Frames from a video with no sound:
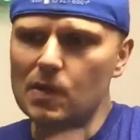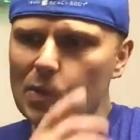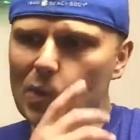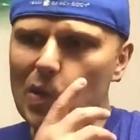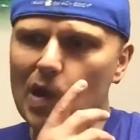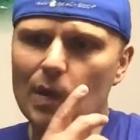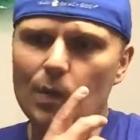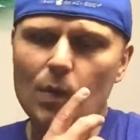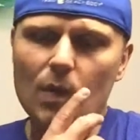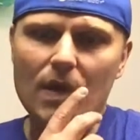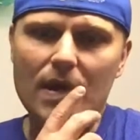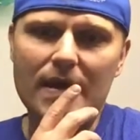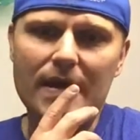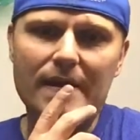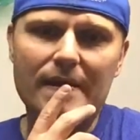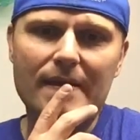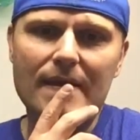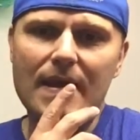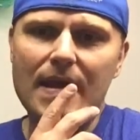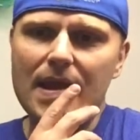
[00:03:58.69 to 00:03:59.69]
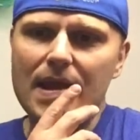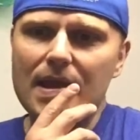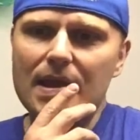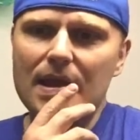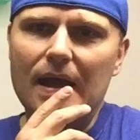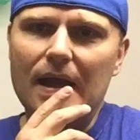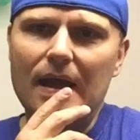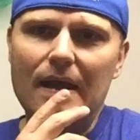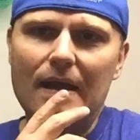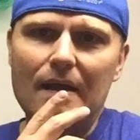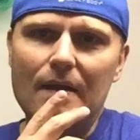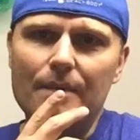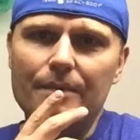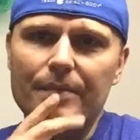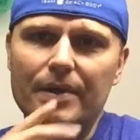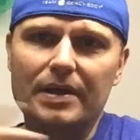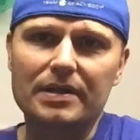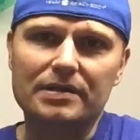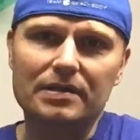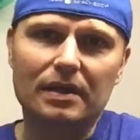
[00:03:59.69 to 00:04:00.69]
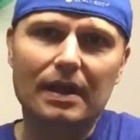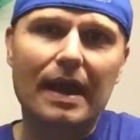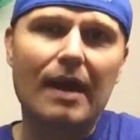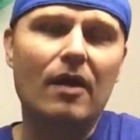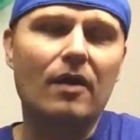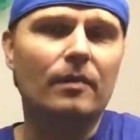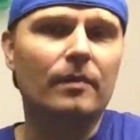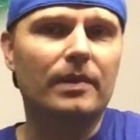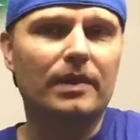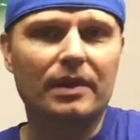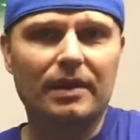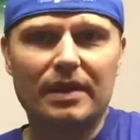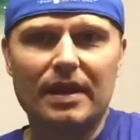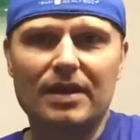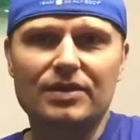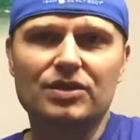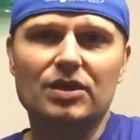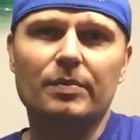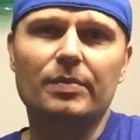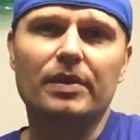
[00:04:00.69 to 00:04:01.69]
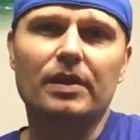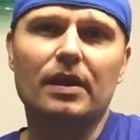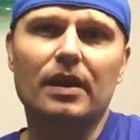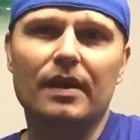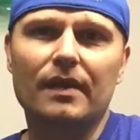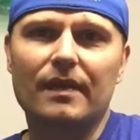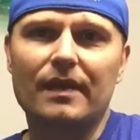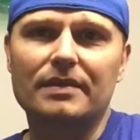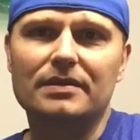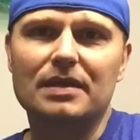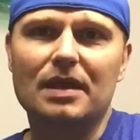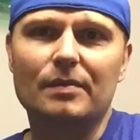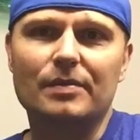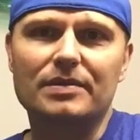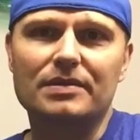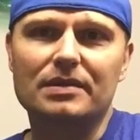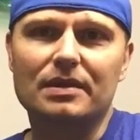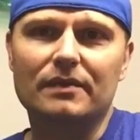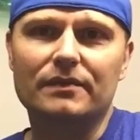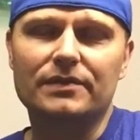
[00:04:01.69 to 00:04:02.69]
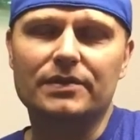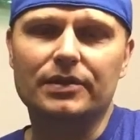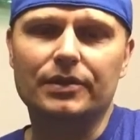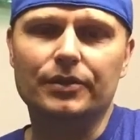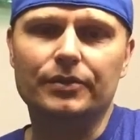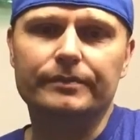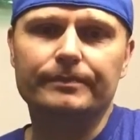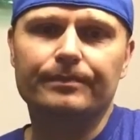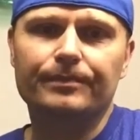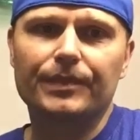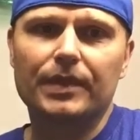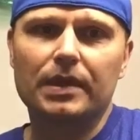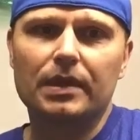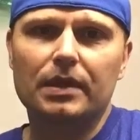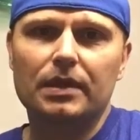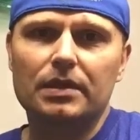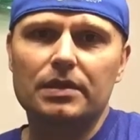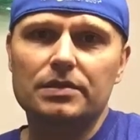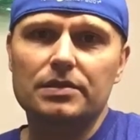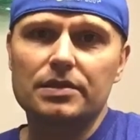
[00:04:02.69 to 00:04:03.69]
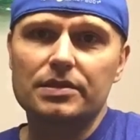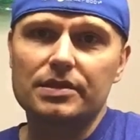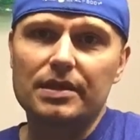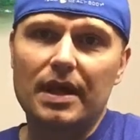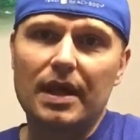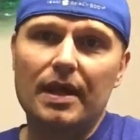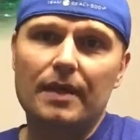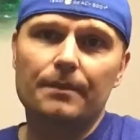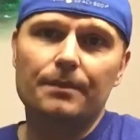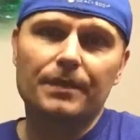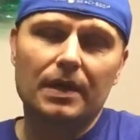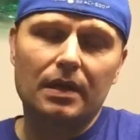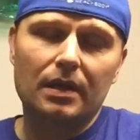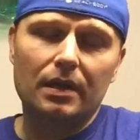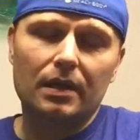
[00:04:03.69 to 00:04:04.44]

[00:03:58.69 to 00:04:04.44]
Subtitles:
one way, but it's allowing me to catch up on a lot of that type of stuff too. So there's that.